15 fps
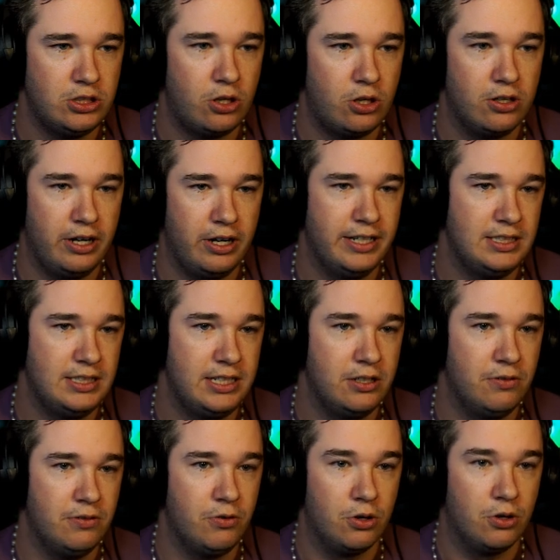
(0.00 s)
S tier
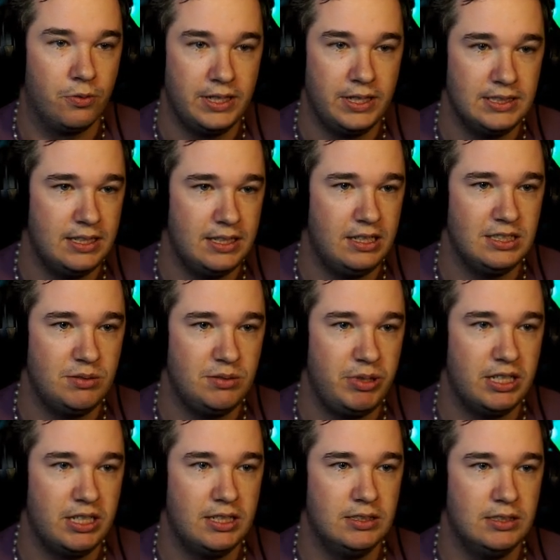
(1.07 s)
for a reason. It's
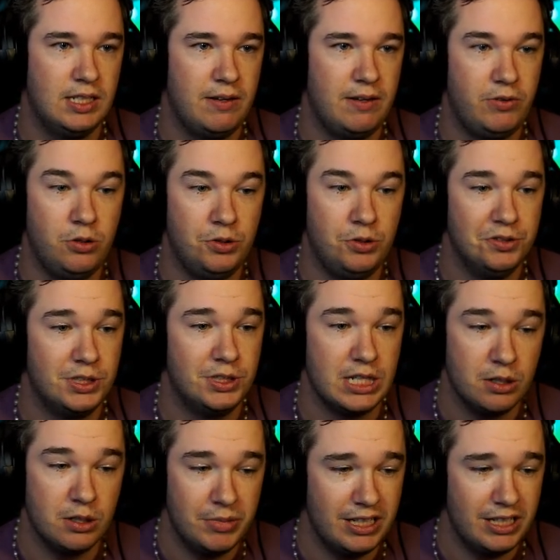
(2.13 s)
because if you use their
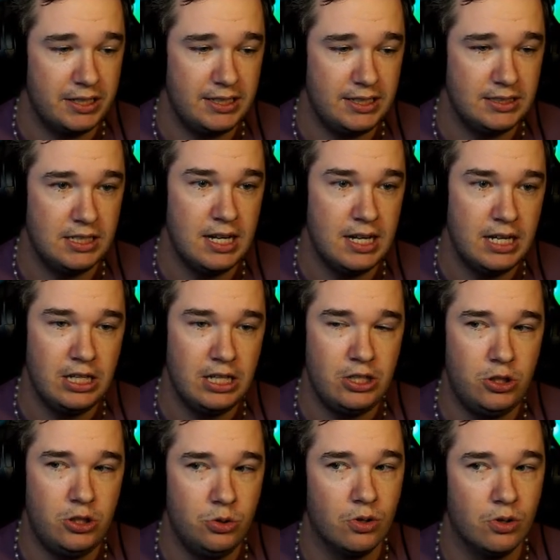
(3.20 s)
abilities,
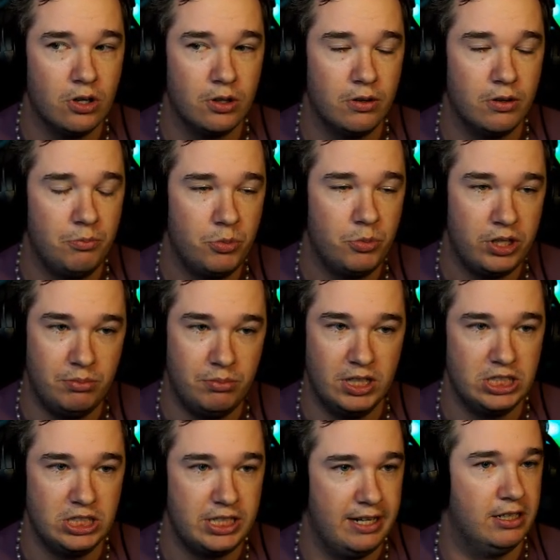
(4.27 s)
you are pretty
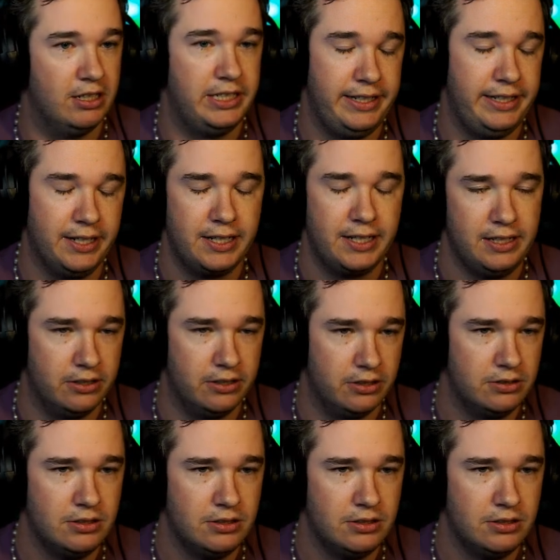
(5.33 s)
much guaranteed a kill.